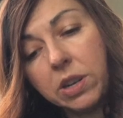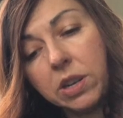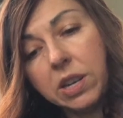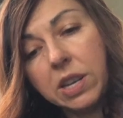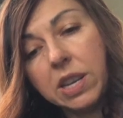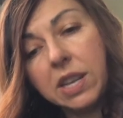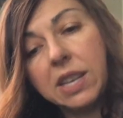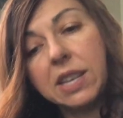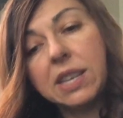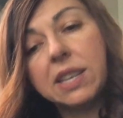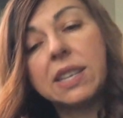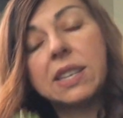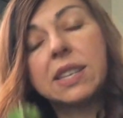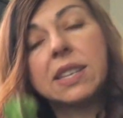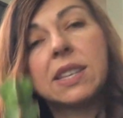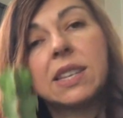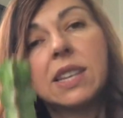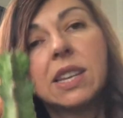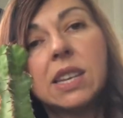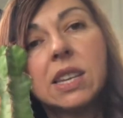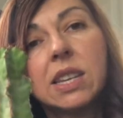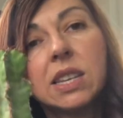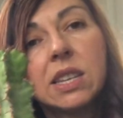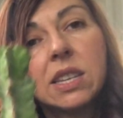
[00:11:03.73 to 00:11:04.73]
is
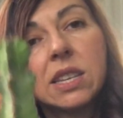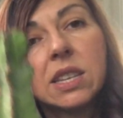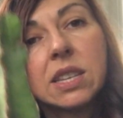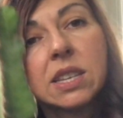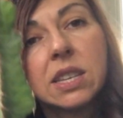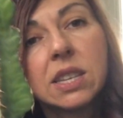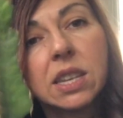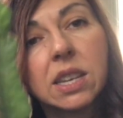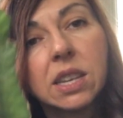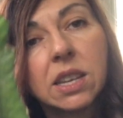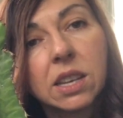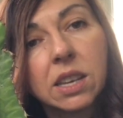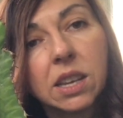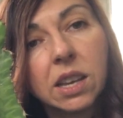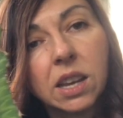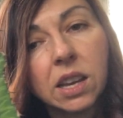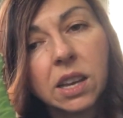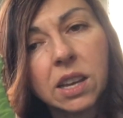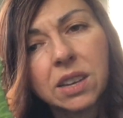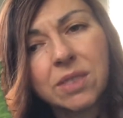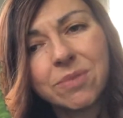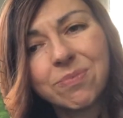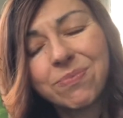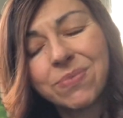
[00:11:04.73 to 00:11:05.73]
this
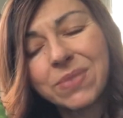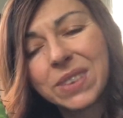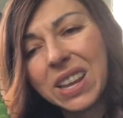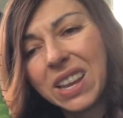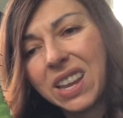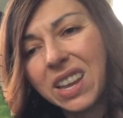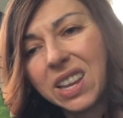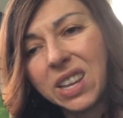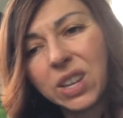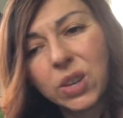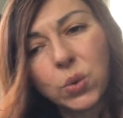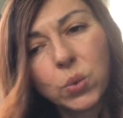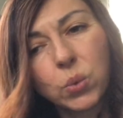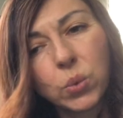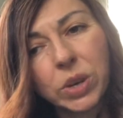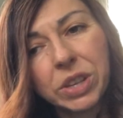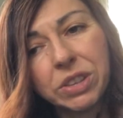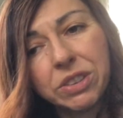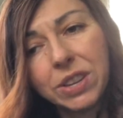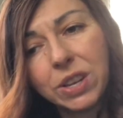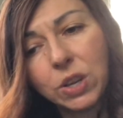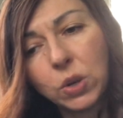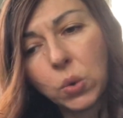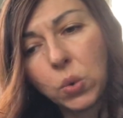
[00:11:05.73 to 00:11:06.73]

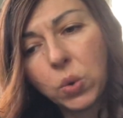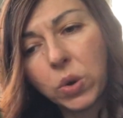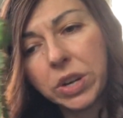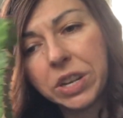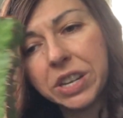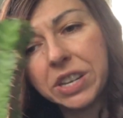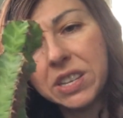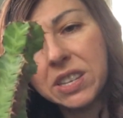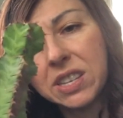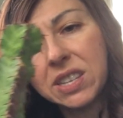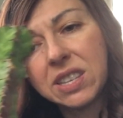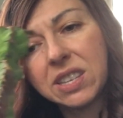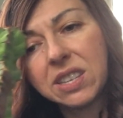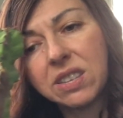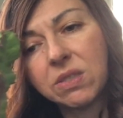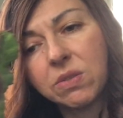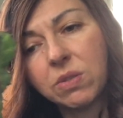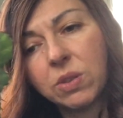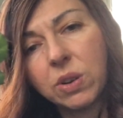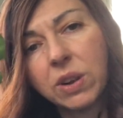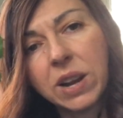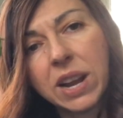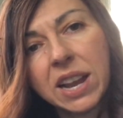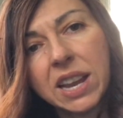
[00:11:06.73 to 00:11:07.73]
Grandicornis
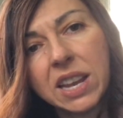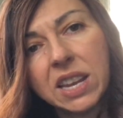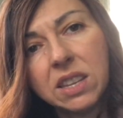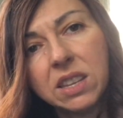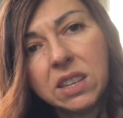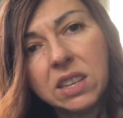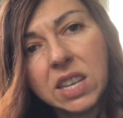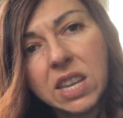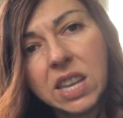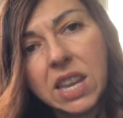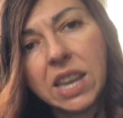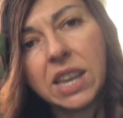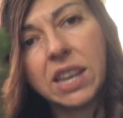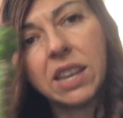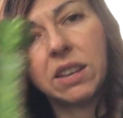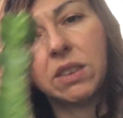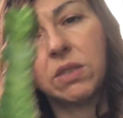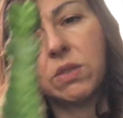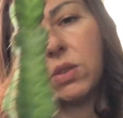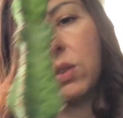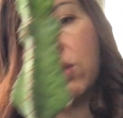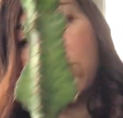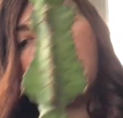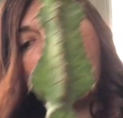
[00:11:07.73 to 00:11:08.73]
variety,
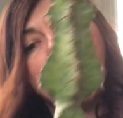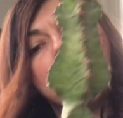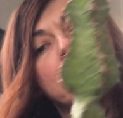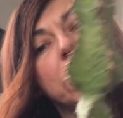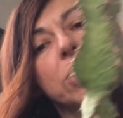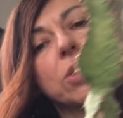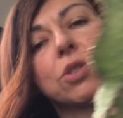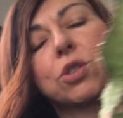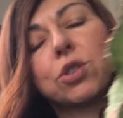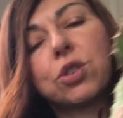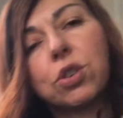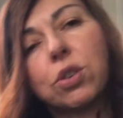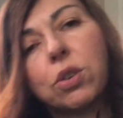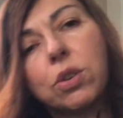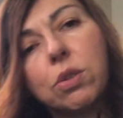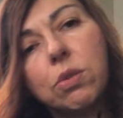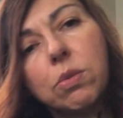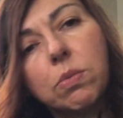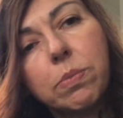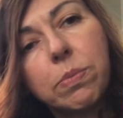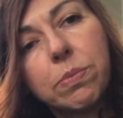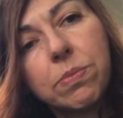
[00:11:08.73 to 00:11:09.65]
and I'm going to show you